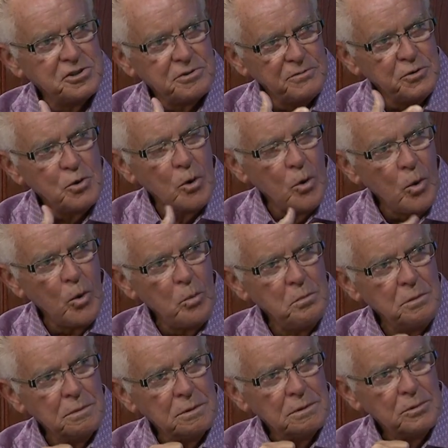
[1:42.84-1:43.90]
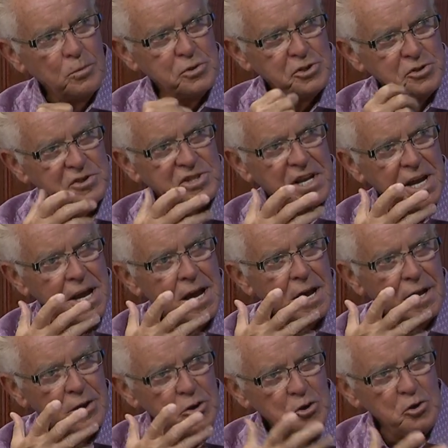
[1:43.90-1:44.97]
of your home? Would you say
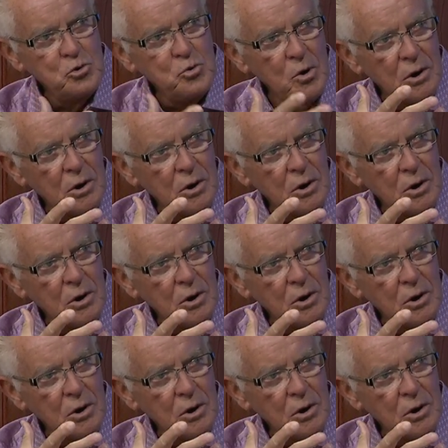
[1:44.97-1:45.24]
you